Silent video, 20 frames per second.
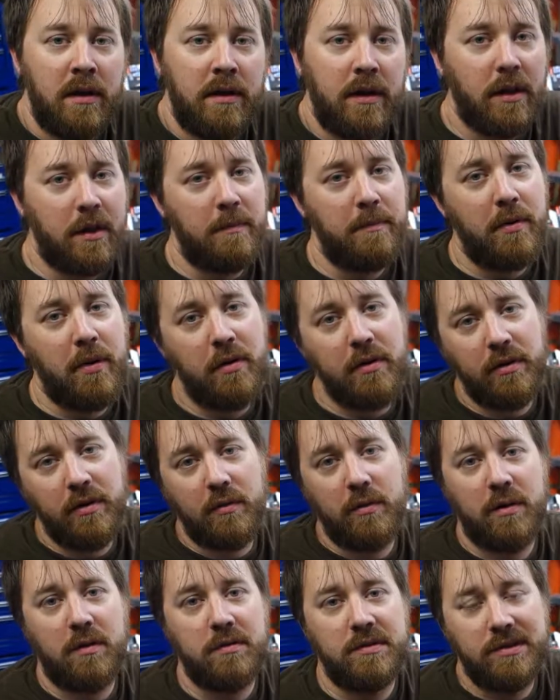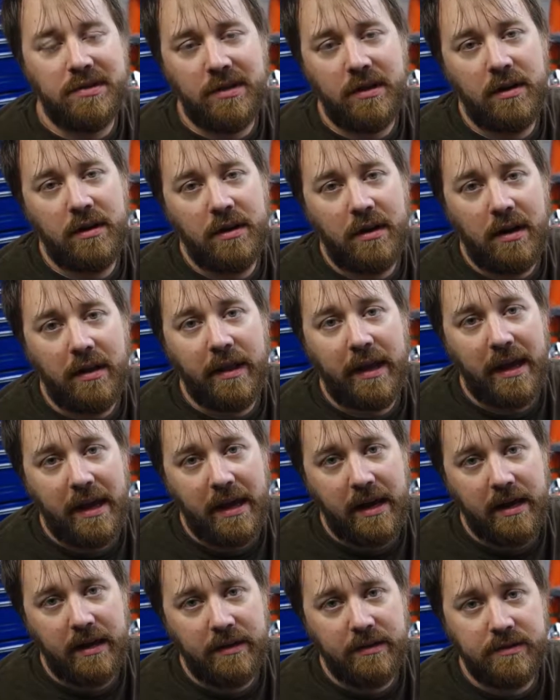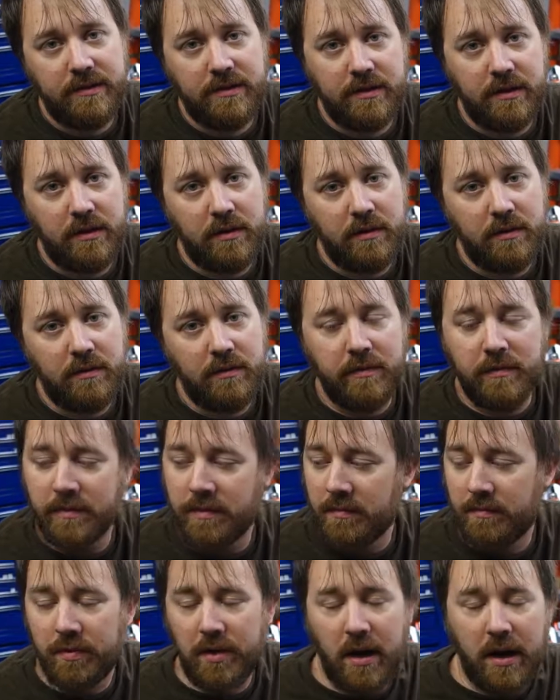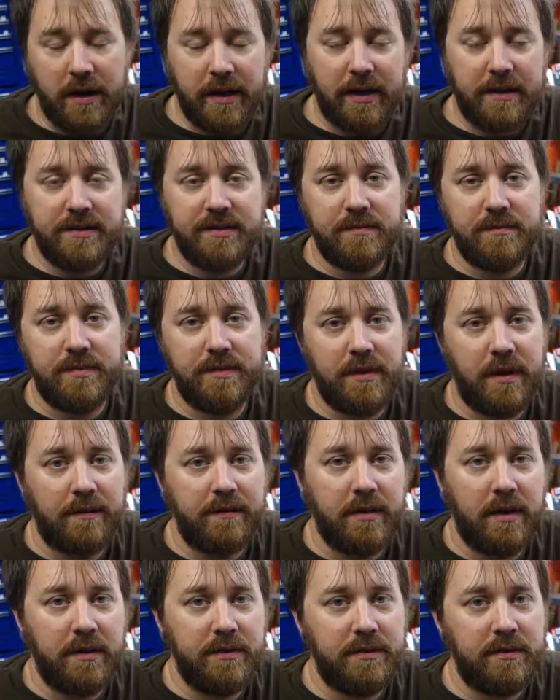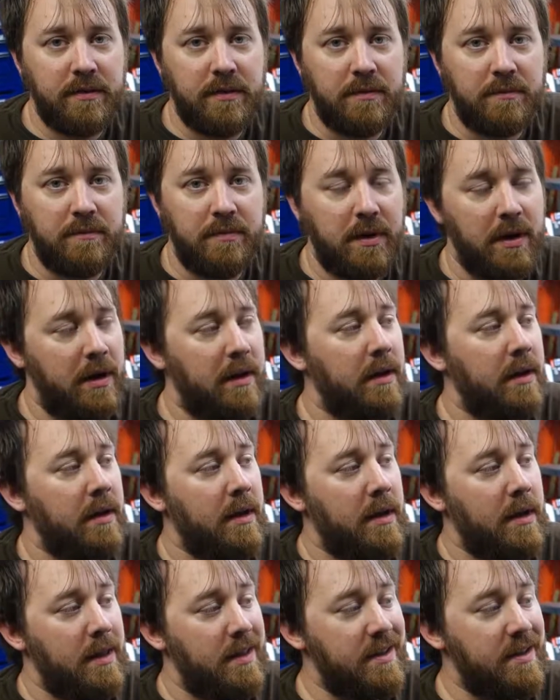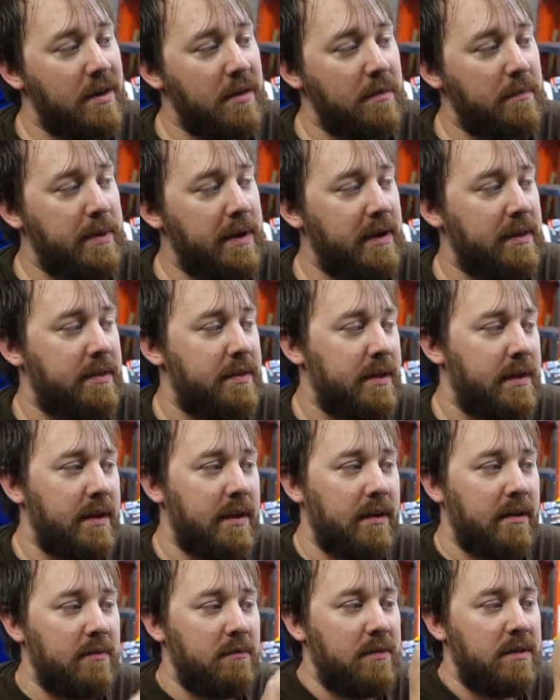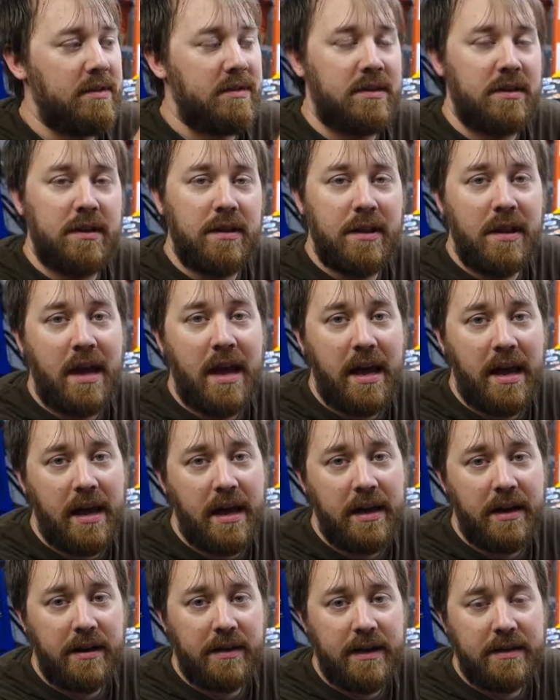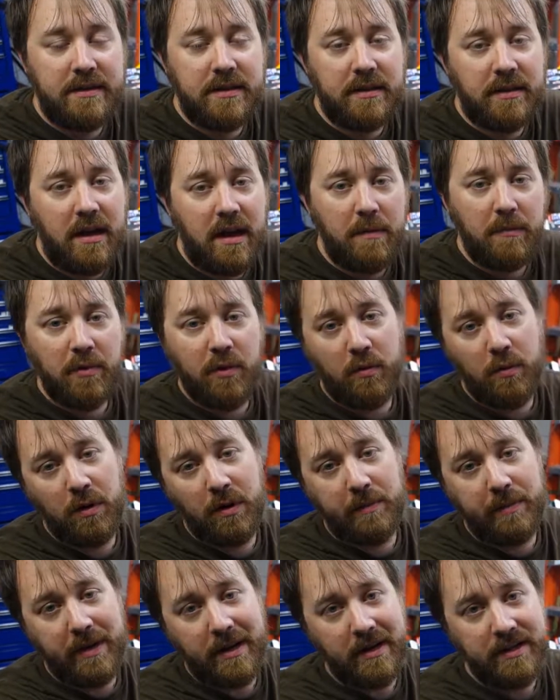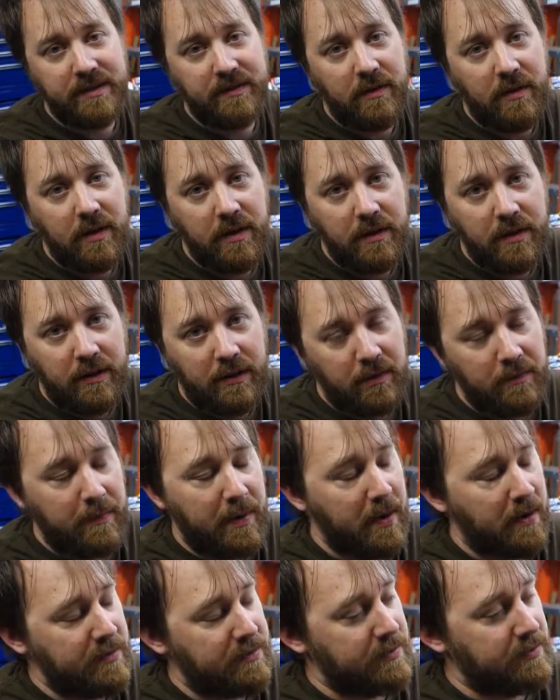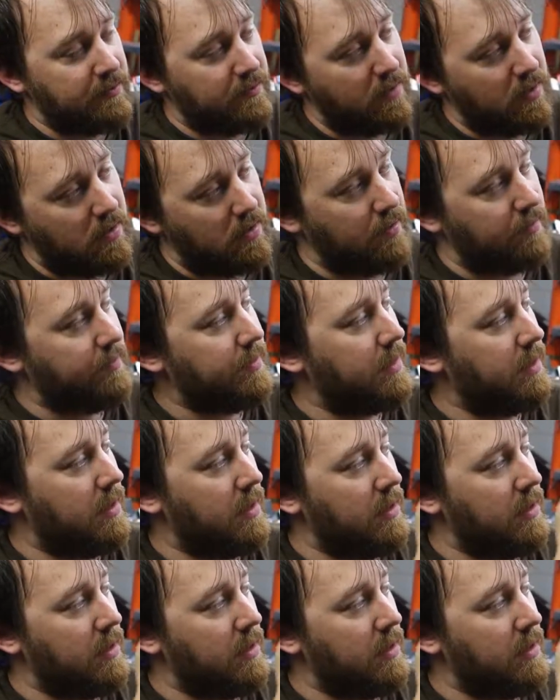Now the bulk of the work was done on the head, so the block had some stuff done to it, but the other big thing was the head, and that's a lot more work because of all the little parts involved.